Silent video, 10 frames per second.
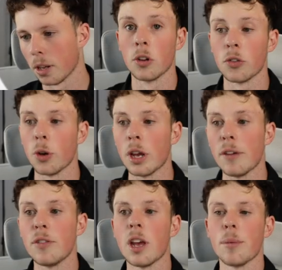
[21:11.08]
So
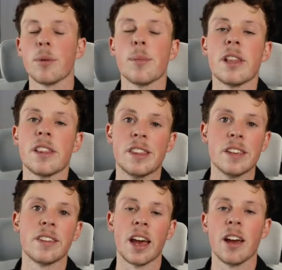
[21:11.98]
if you implement
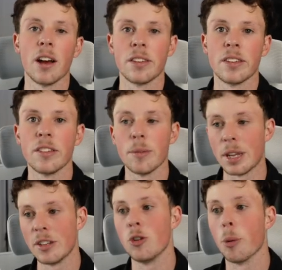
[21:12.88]
this AI system
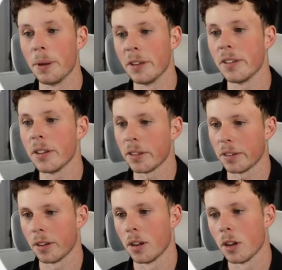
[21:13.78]
into your
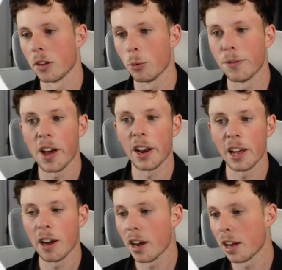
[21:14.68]
business, so without
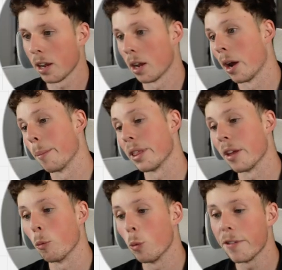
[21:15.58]
AI, but
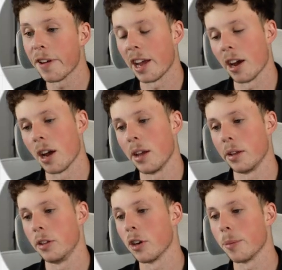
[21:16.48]
then with AI,
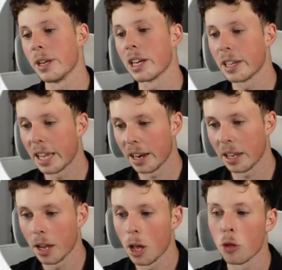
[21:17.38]
you're going to be
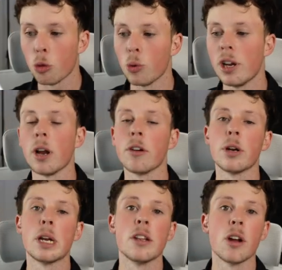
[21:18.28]
getting
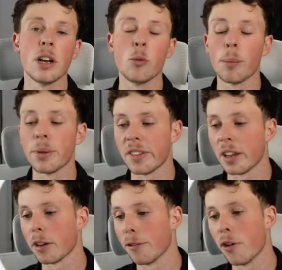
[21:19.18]

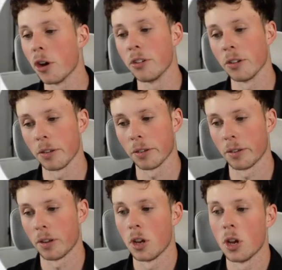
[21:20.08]
391% conversions.
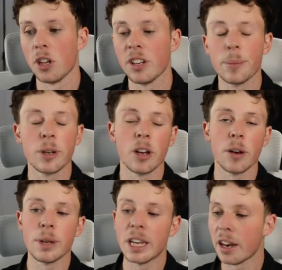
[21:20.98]
You're going to
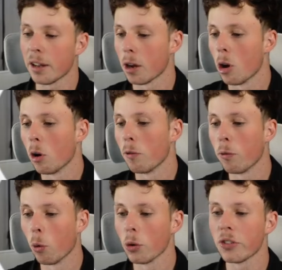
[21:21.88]
be getting
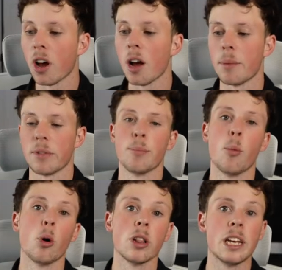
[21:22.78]
4 times
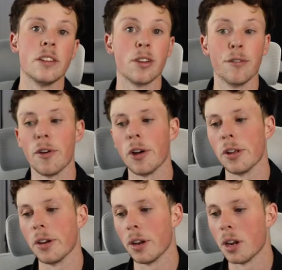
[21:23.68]
more leads
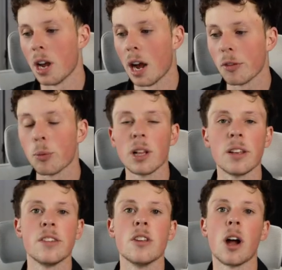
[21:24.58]
converted, as well as
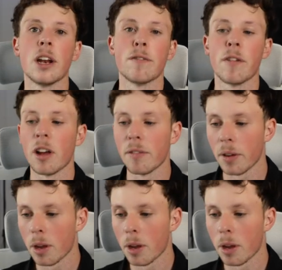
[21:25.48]
95%